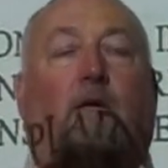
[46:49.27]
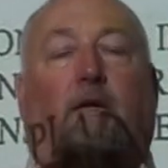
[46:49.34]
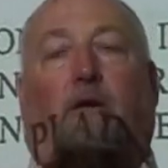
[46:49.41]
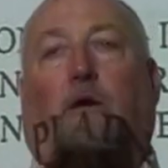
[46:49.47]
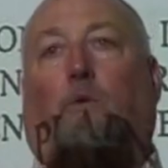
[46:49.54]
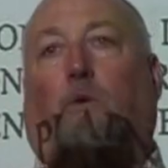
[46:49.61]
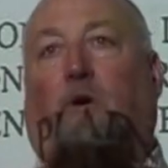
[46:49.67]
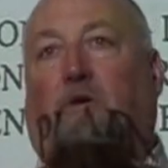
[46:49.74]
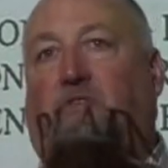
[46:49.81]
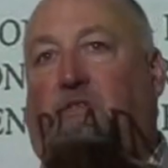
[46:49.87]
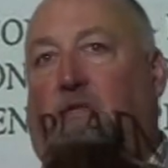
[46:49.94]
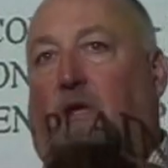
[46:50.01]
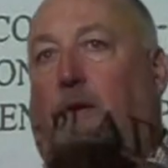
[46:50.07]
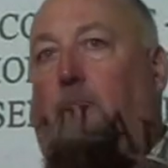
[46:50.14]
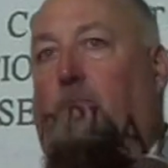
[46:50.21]
In other words,
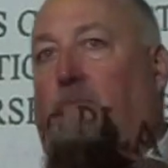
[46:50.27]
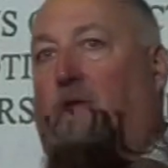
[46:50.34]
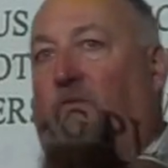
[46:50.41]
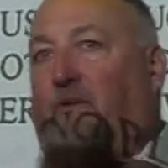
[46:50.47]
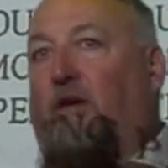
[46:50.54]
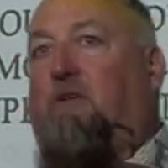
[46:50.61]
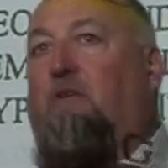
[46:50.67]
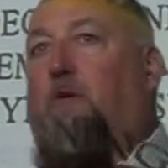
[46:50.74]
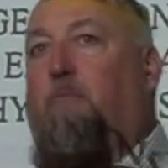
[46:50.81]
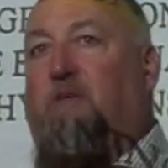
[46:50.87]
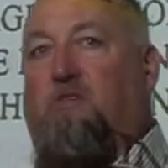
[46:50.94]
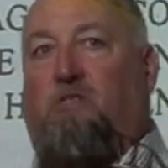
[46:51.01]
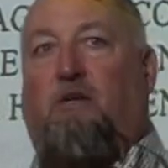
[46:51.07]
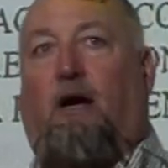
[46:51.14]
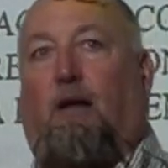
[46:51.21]
the, the victim
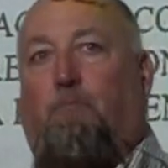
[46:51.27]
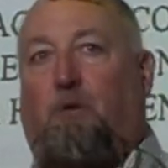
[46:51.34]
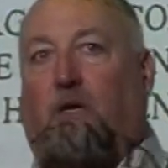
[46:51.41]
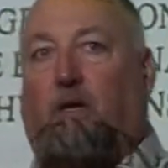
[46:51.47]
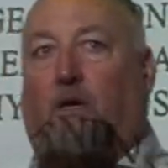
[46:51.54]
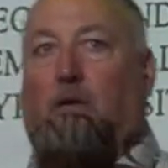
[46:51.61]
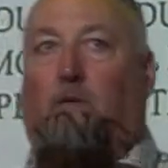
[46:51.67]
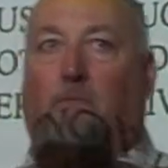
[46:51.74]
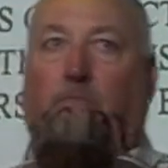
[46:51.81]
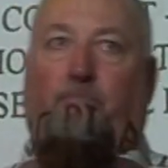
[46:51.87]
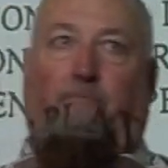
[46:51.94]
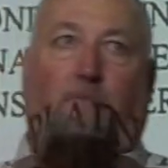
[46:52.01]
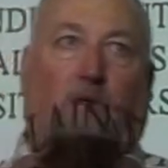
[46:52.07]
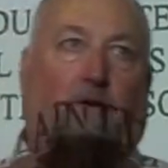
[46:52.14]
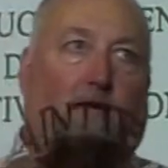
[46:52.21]
is not being
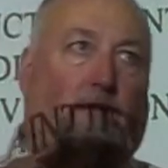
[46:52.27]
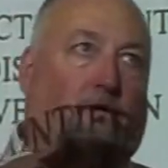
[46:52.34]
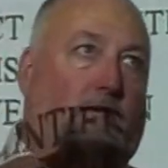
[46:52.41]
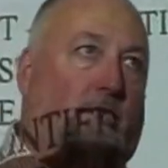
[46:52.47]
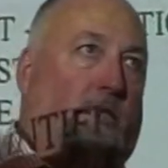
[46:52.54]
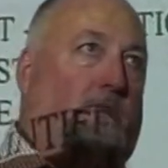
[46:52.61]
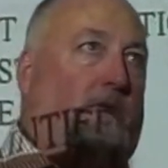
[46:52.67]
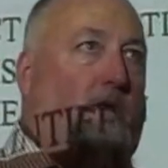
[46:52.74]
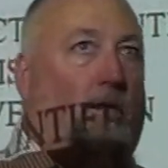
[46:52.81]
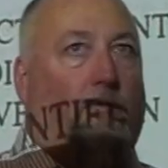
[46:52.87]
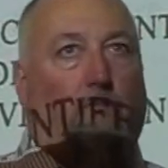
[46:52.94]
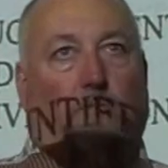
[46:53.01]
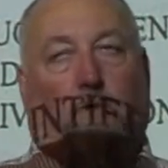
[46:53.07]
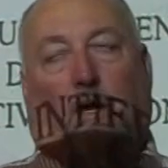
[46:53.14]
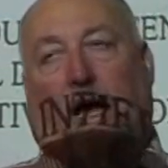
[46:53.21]
you know,
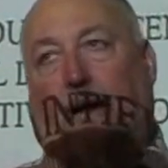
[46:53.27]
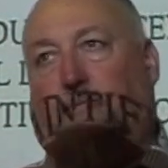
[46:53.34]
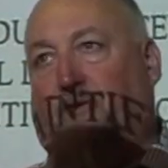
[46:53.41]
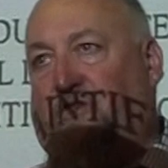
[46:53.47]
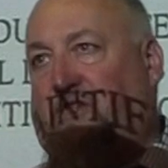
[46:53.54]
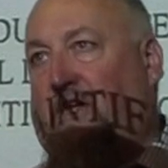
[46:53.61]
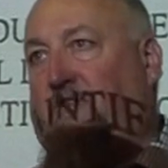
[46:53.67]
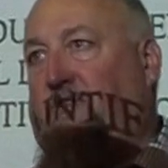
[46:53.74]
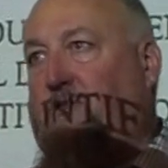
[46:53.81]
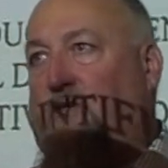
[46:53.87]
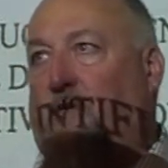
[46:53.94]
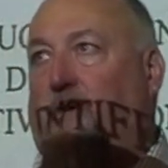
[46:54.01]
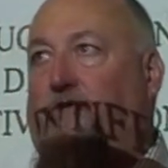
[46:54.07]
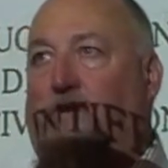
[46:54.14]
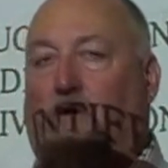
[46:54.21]

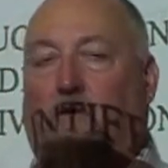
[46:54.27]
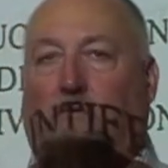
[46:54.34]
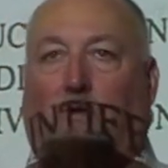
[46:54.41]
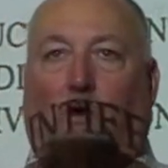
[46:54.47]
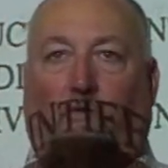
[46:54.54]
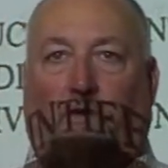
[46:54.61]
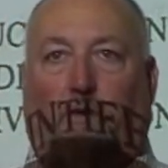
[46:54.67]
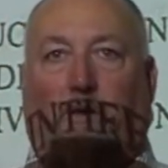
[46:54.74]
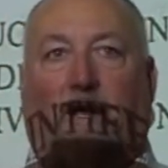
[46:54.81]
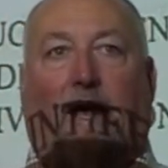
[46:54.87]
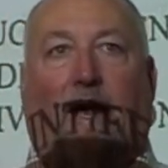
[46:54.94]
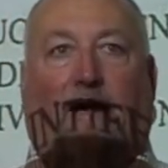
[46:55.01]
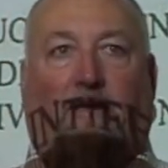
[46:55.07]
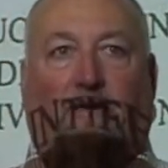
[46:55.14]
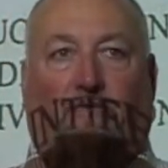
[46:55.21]
hypersensitive or
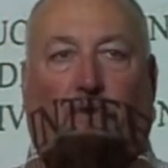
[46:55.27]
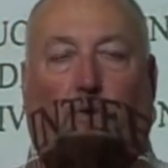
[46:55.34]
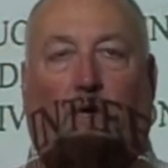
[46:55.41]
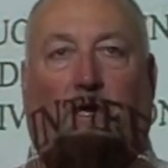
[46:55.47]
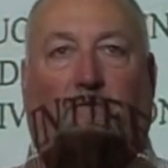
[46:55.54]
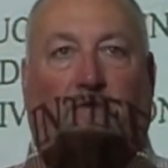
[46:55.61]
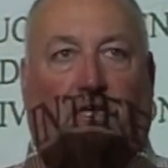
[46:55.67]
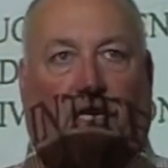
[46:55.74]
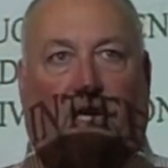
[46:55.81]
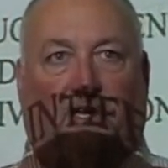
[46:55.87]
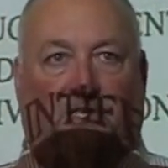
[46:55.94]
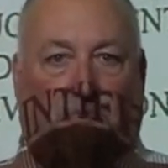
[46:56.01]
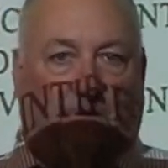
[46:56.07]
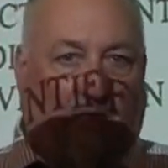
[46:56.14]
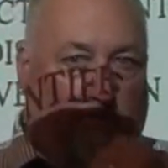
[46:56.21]
overreactive or whatever the
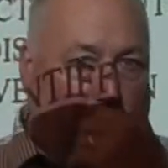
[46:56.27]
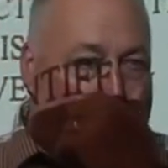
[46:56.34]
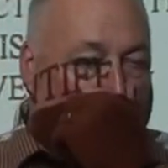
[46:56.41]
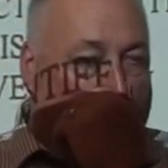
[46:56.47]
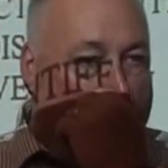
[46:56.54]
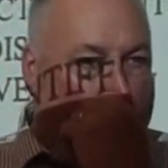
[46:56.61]
case may be.